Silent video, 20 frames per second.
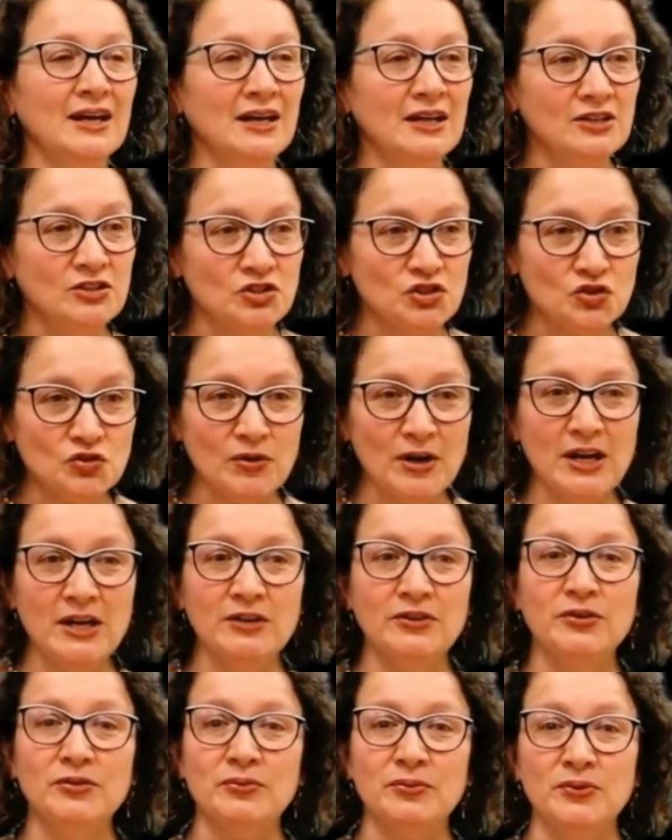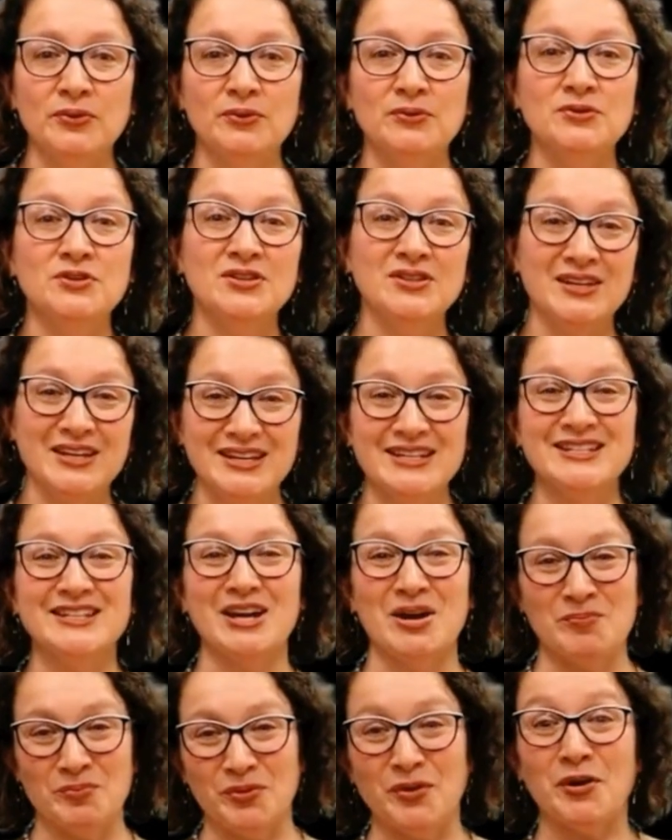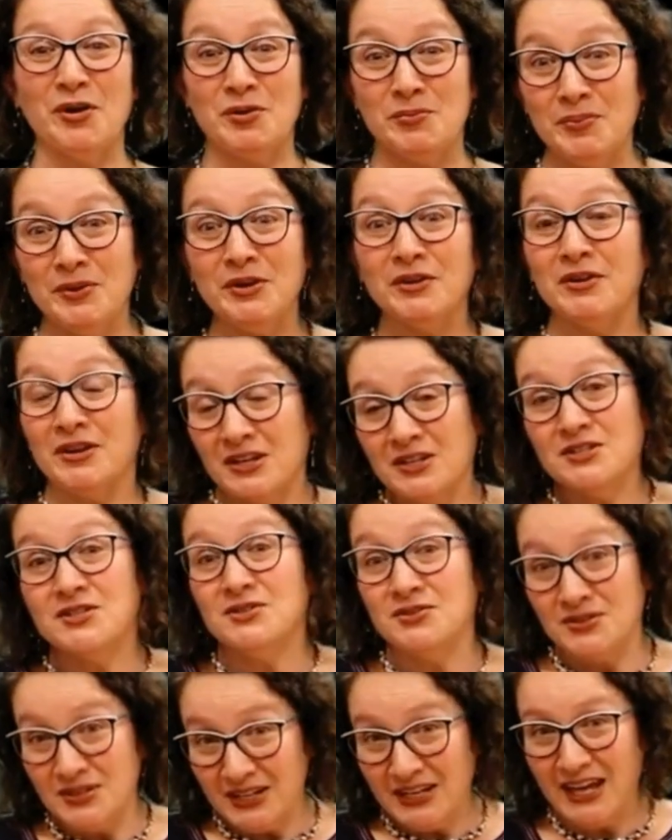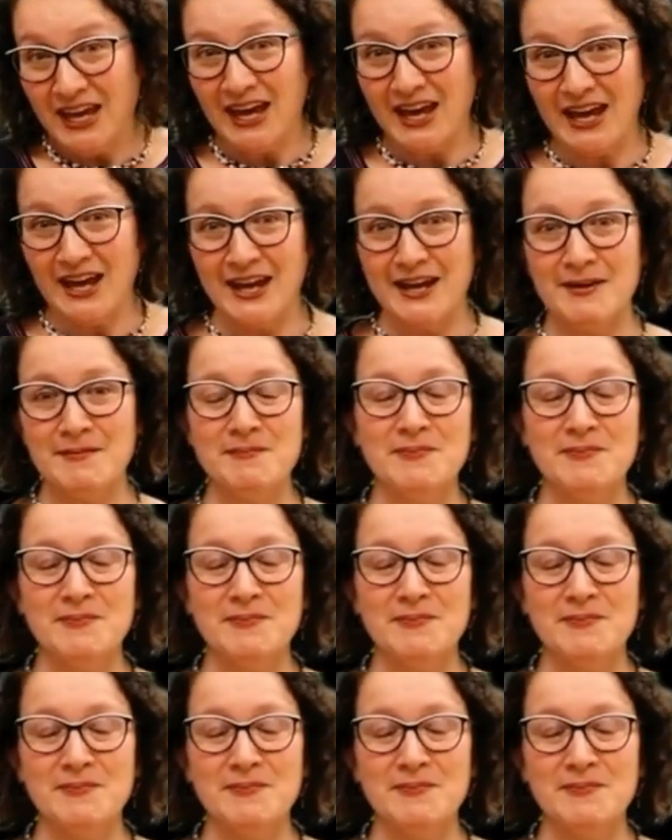straight through to the contemporary period, to today.